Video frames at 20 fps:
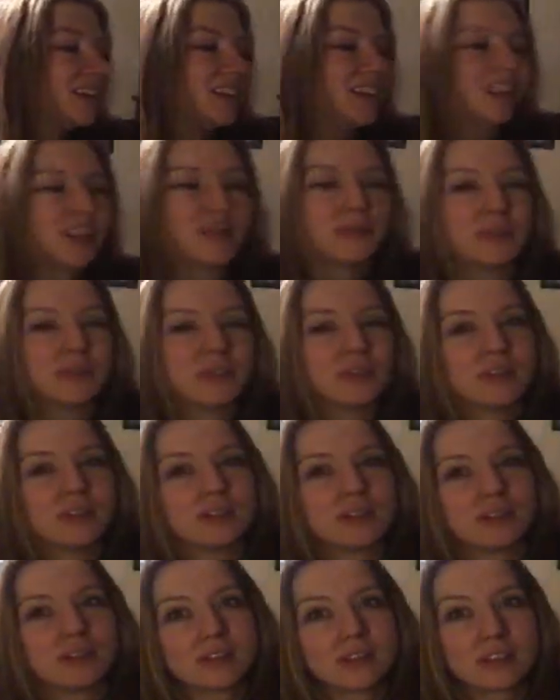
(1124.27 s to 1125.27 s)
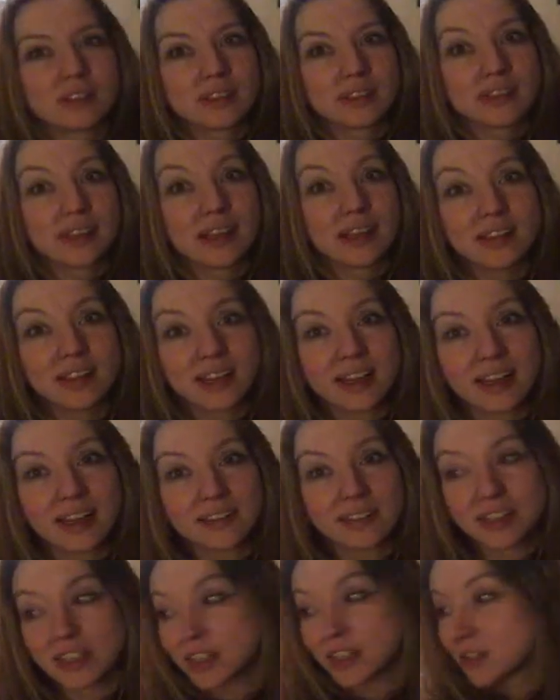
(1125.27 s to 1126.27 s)
Now that I
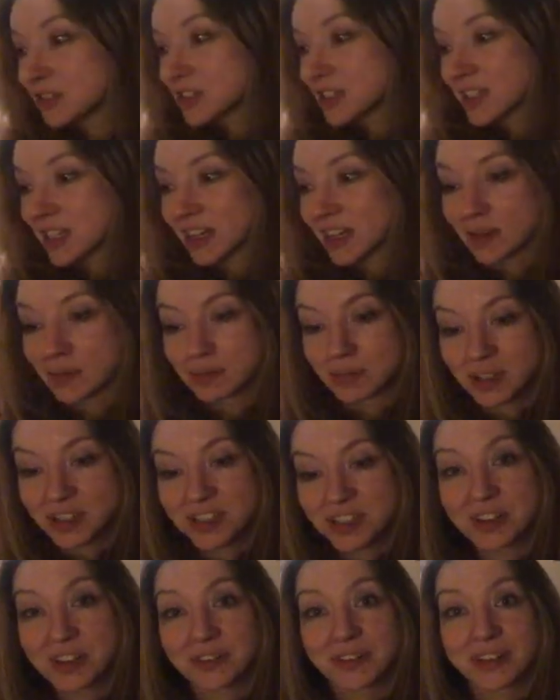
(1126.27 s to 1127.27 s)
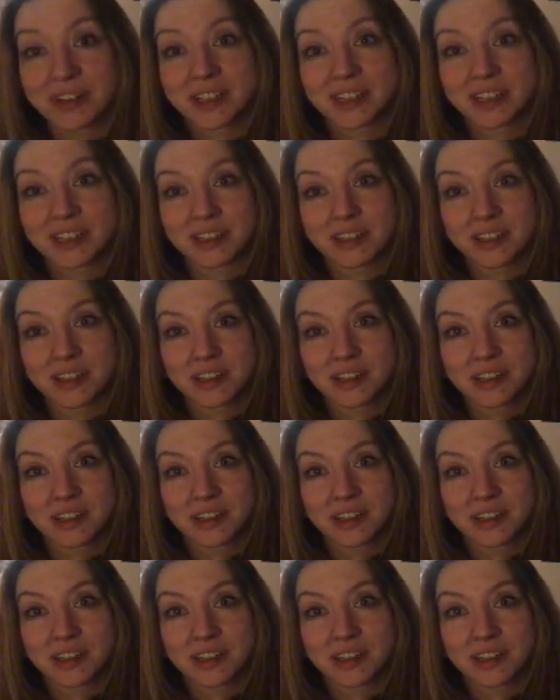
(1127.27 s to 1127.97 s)
have a huge stack of books over here,